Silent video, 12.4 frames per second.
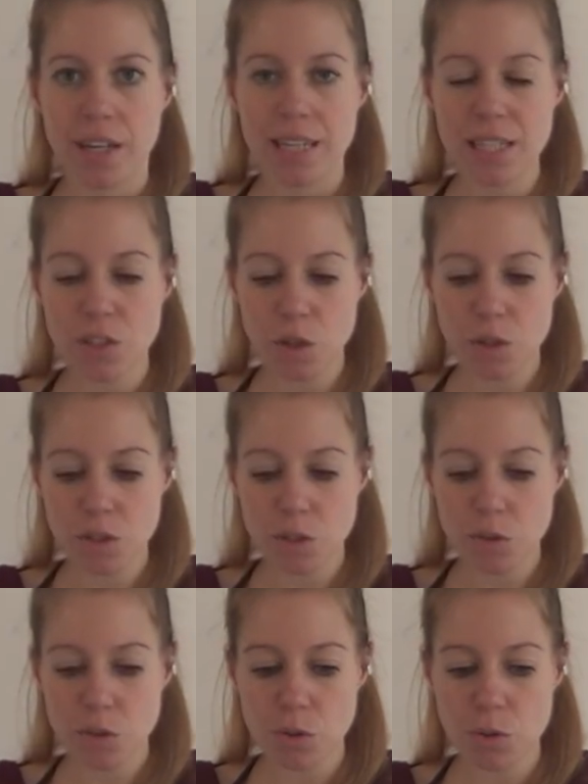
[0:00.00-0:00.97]
It's
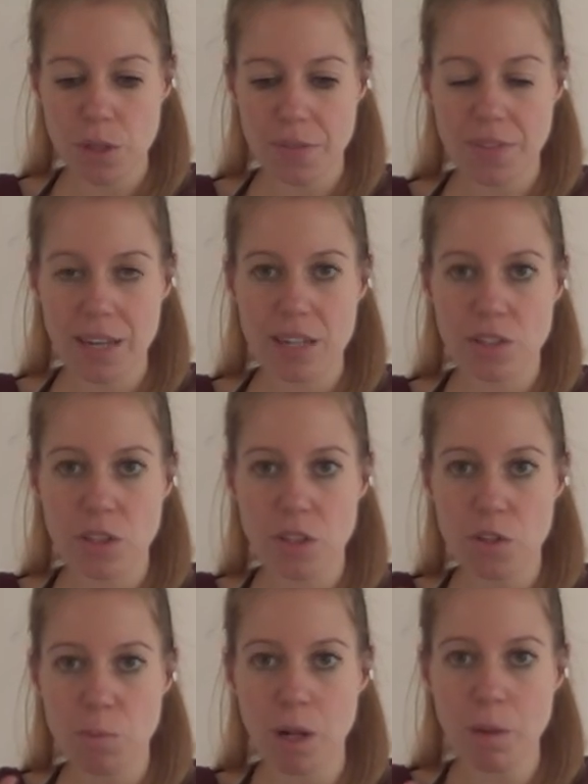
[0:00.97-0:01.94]
also true that there's a
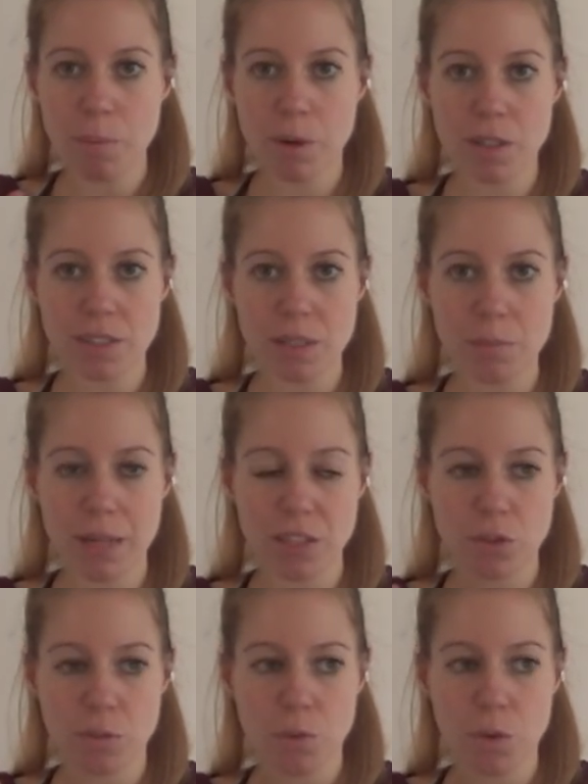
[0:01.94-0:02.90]
small part in
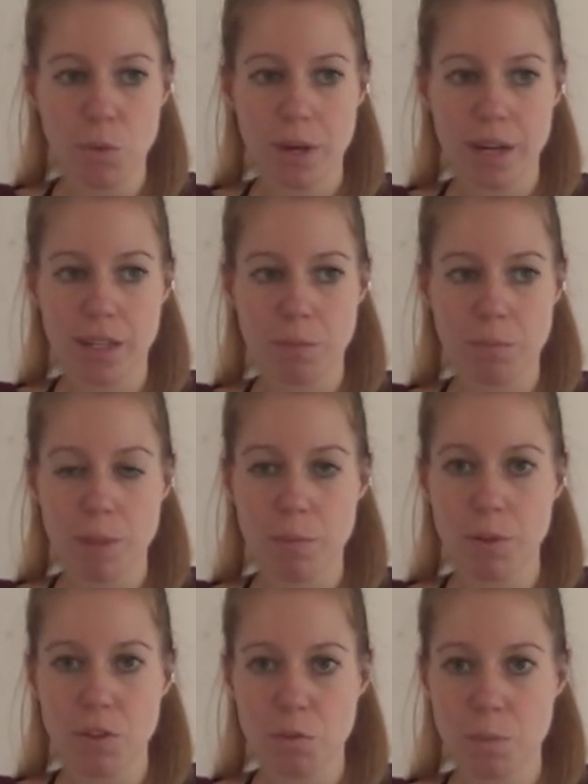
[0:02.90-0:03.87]
Belgium where
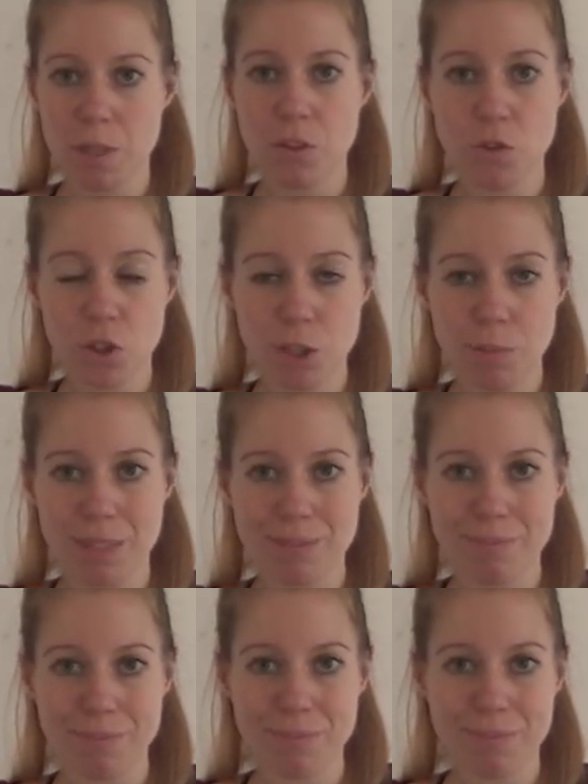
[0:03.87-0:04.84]
people speak
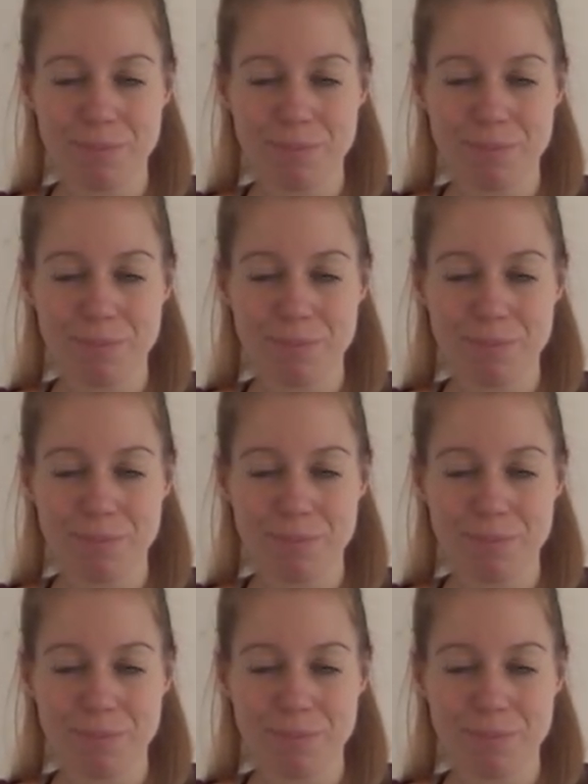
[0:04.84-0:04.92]
German.